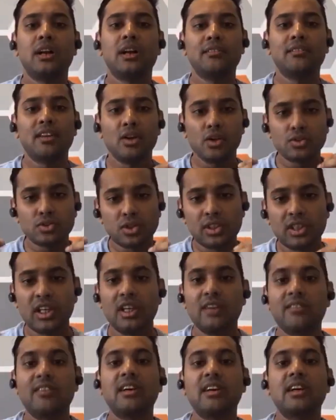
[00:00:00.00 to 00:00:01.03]
and we'll also
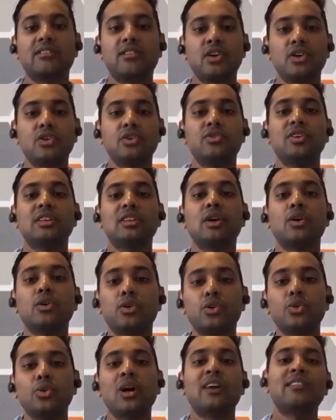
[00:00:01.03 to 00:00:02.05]
deliver it for you
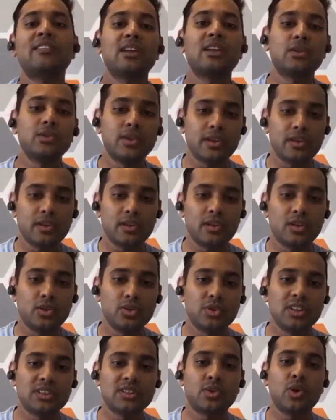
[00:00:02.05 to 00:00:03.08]
without you having to
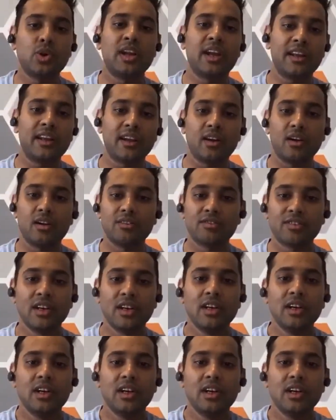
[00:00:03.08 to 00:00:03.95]
do this whole headache of